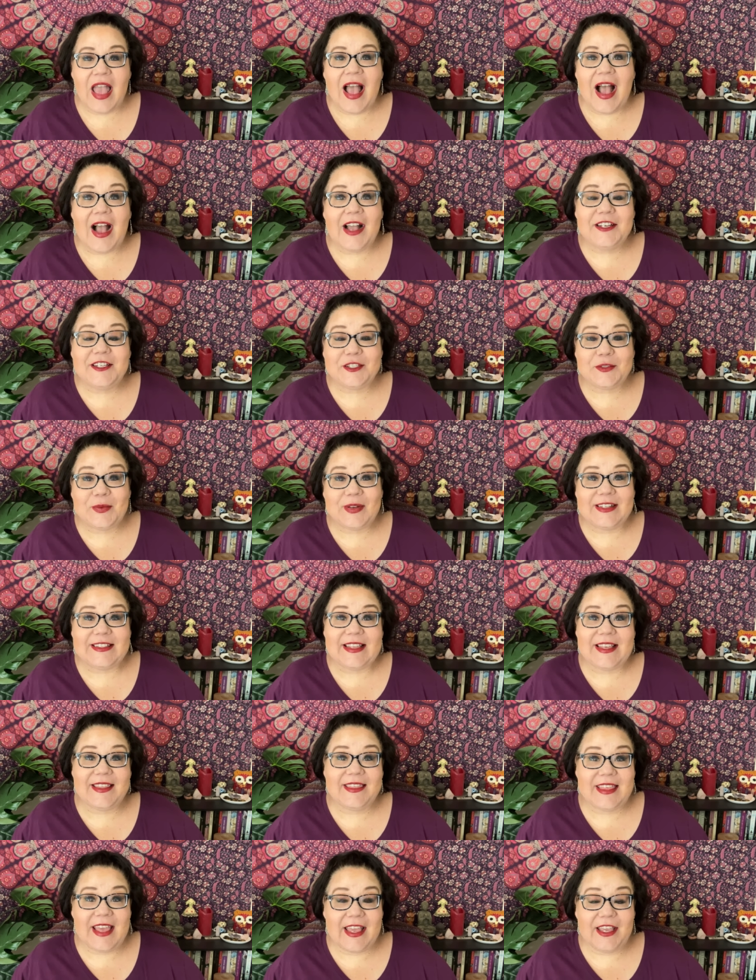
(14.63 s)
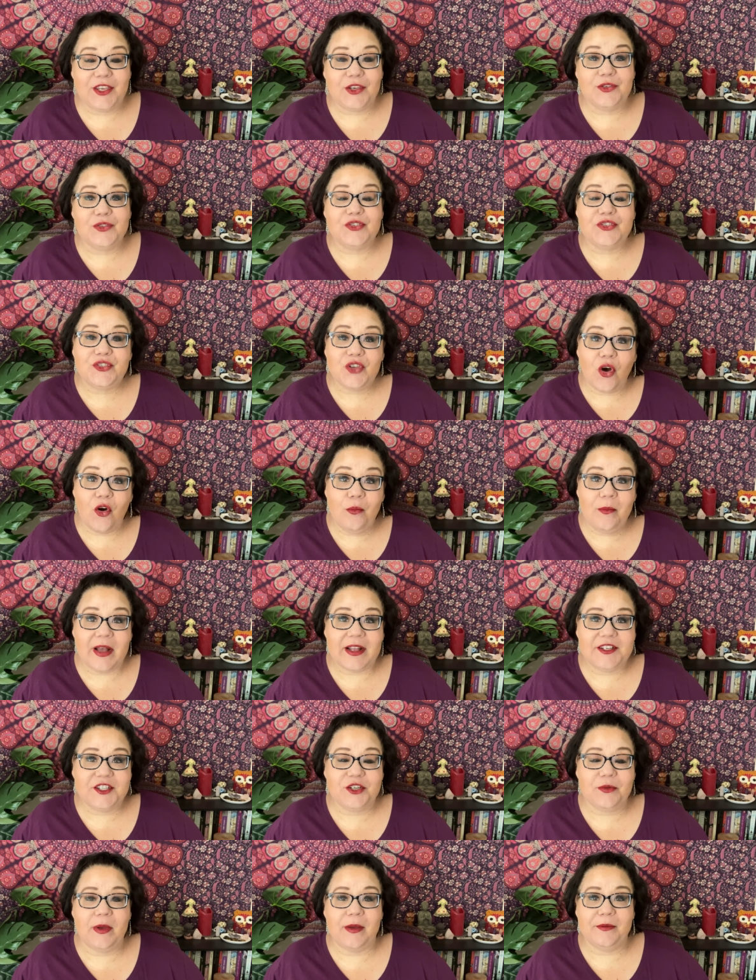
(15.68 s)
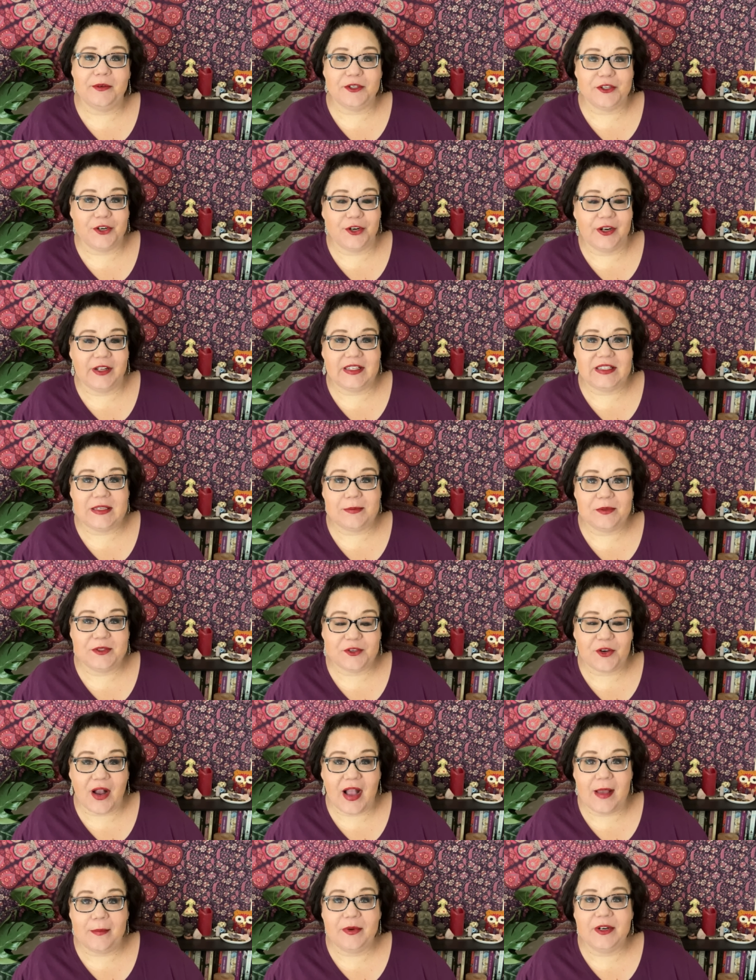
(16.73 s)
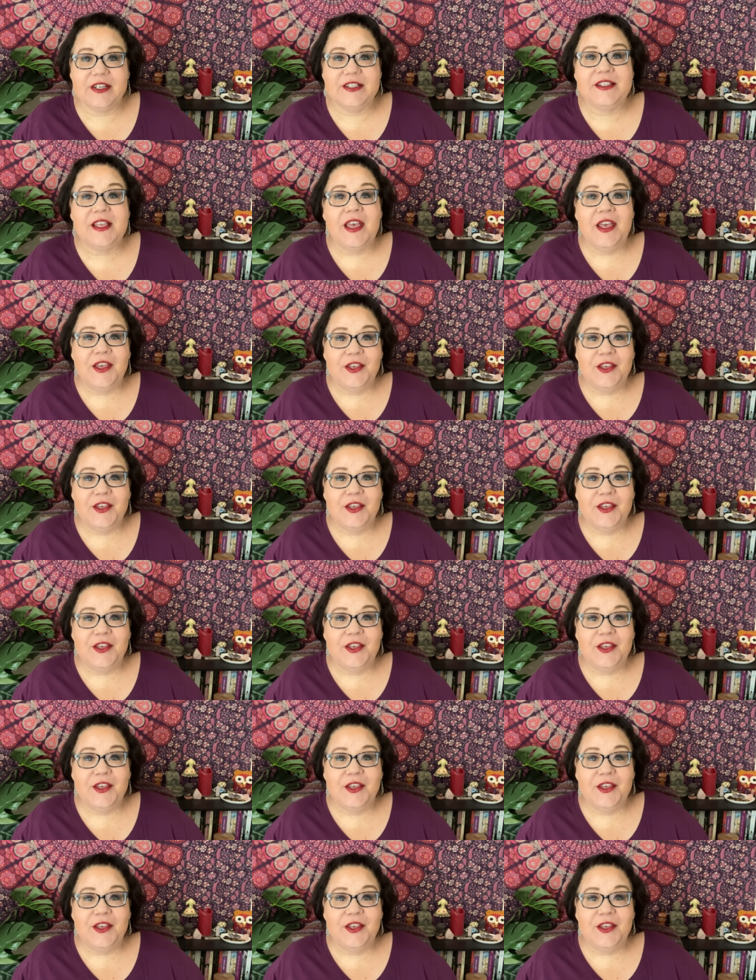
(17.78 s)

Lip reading: I just want to say thank you so much to my returning subscribers.